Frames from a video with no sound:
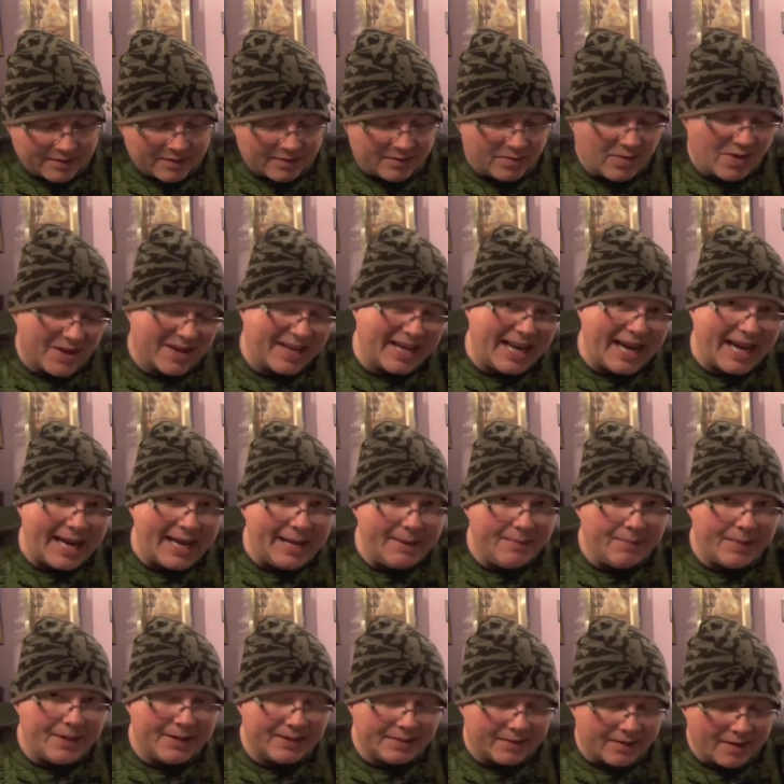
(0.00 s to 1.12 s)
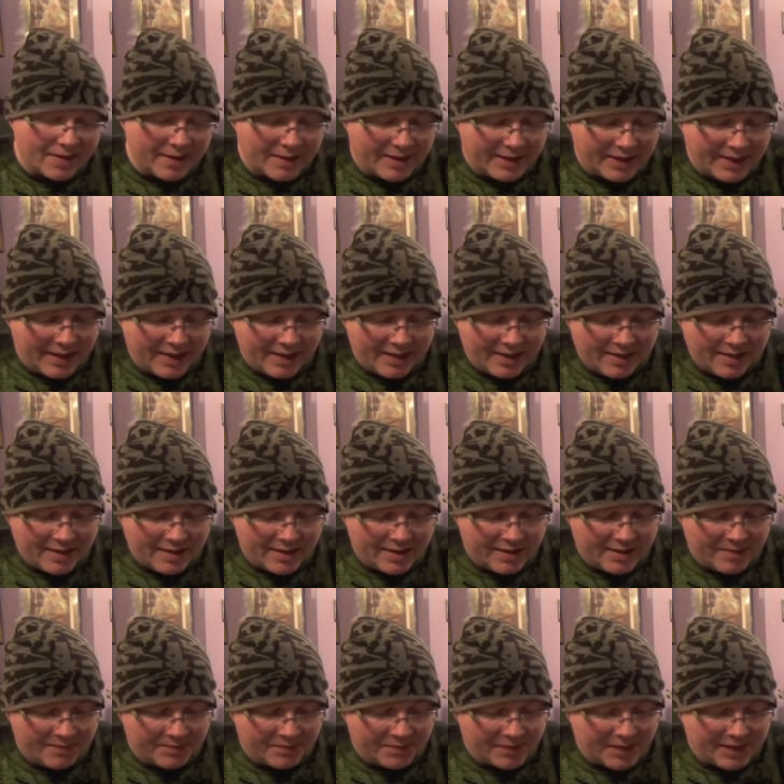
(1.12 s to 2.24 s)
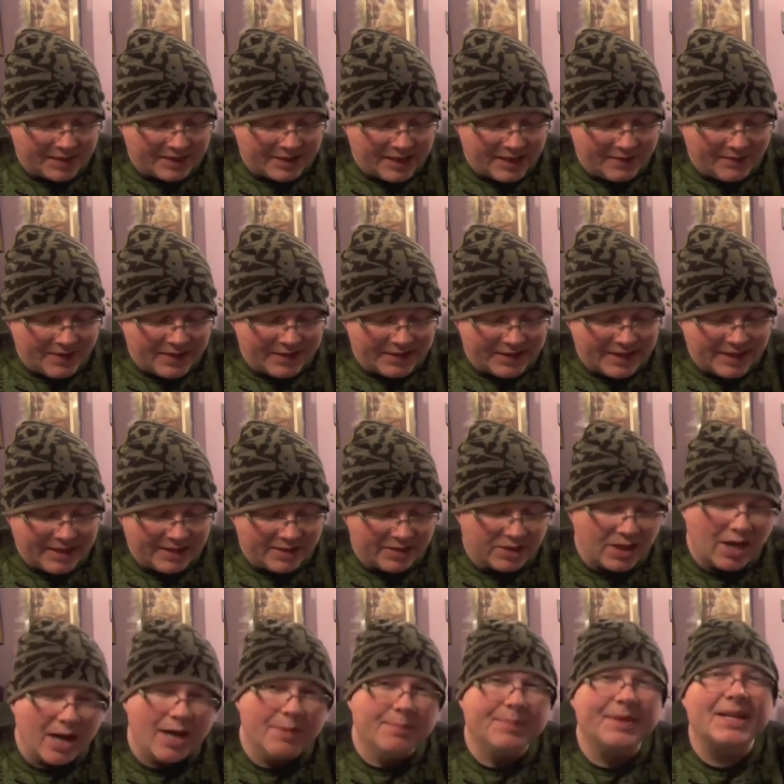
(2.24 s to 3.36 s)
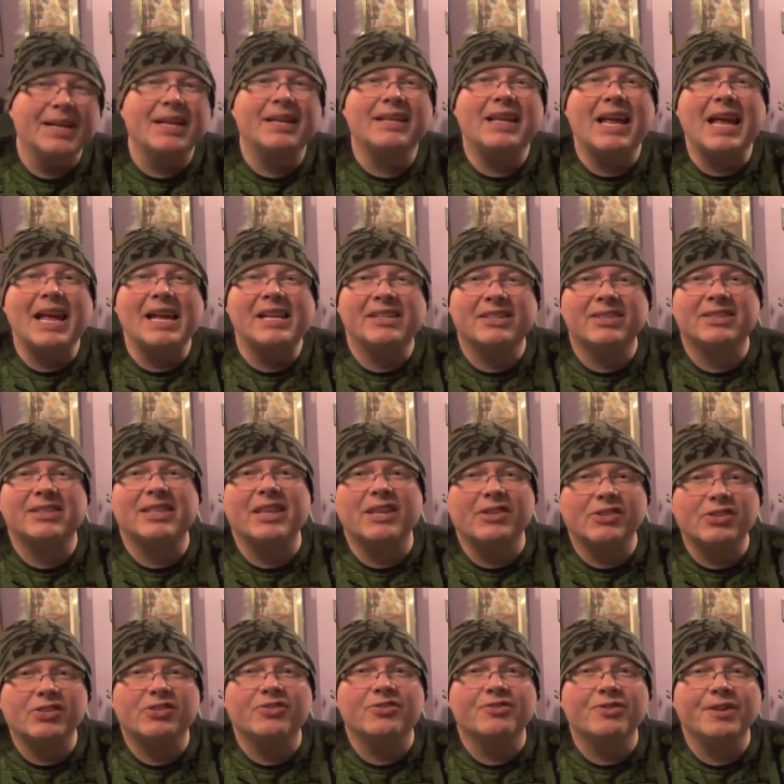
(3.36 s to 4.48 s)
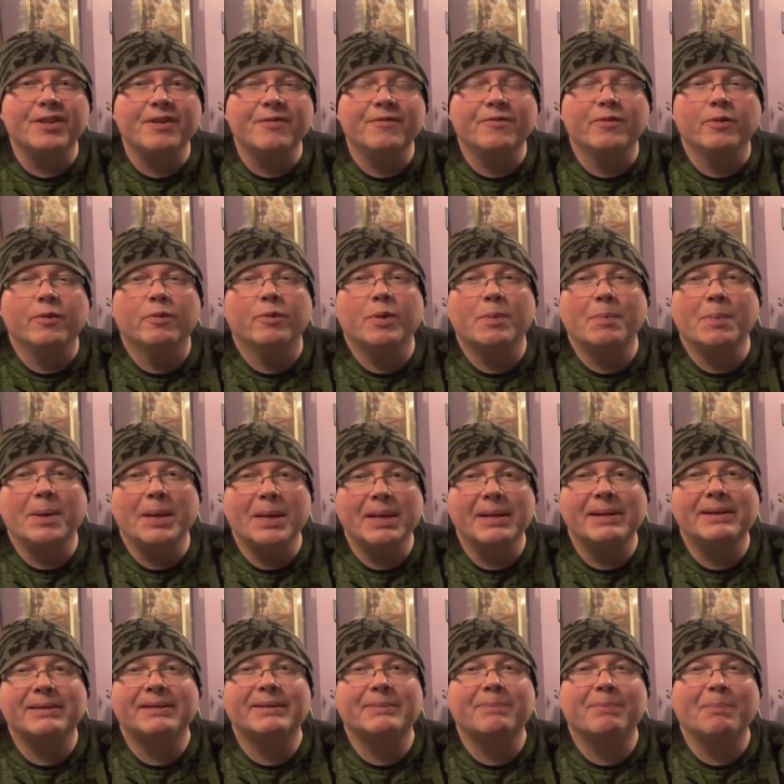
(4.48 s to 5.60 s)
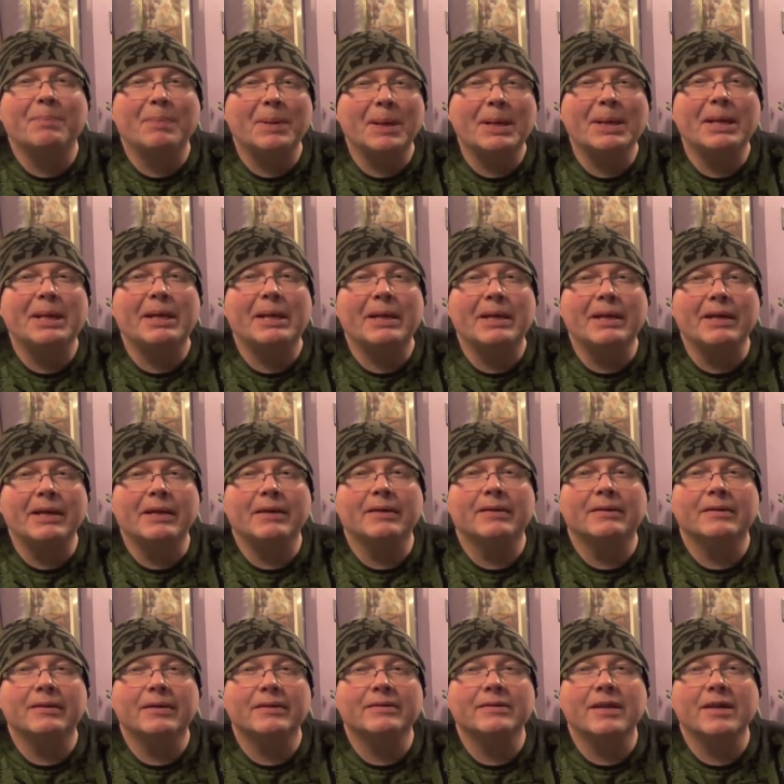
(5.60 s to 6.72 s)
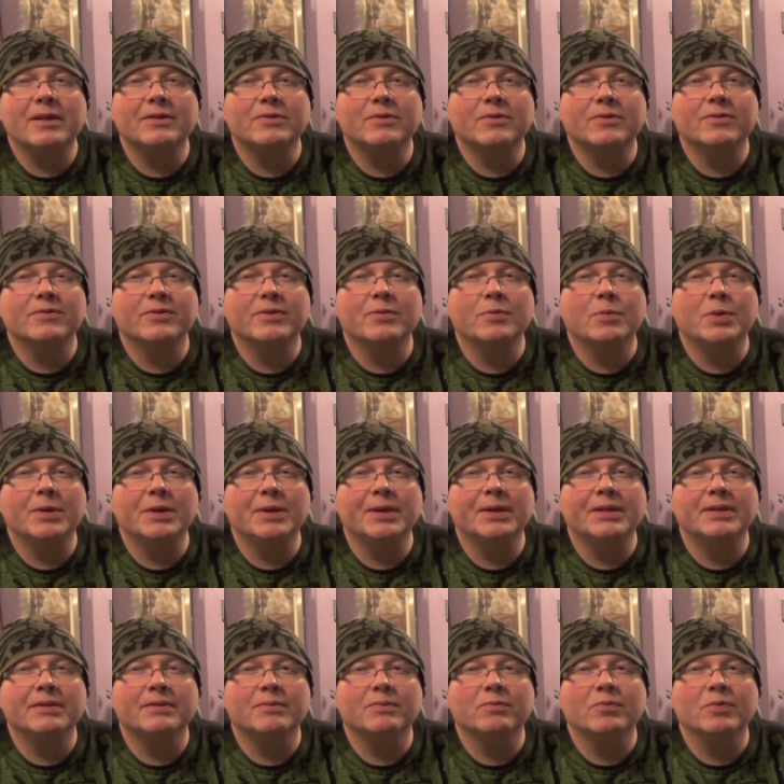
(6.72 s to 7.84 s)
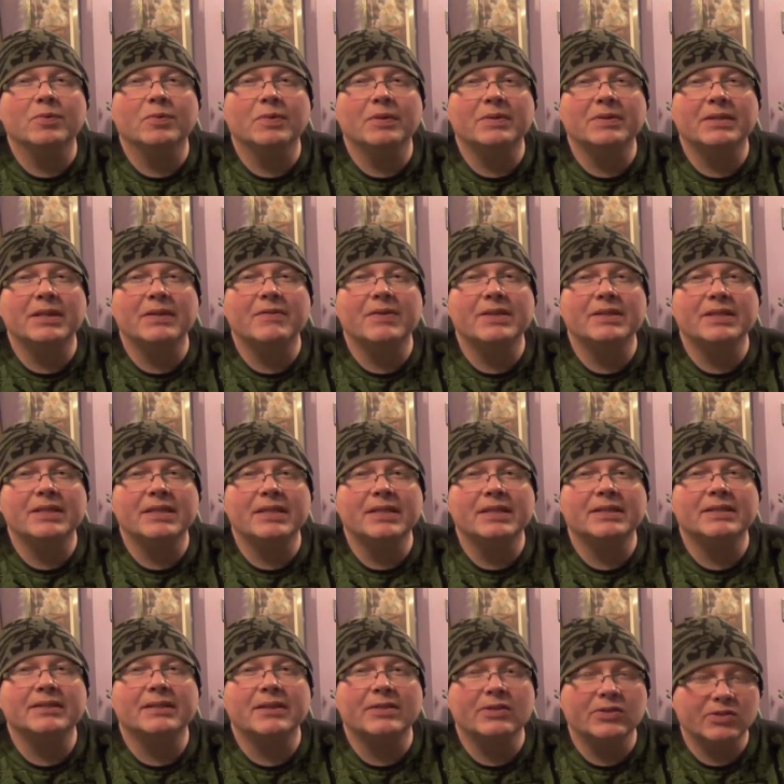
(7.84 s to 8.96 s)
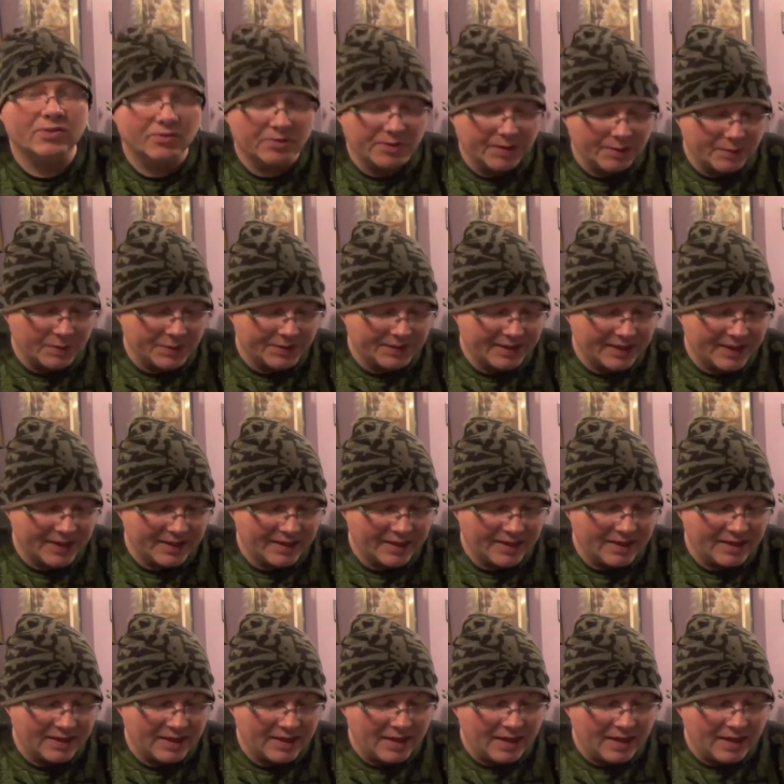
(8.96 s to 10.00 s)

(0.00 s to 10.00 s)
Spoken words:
not a game. It's like a DVD type accessory for the PSP. That sounds awfully weird. DVD accessory. What's that then?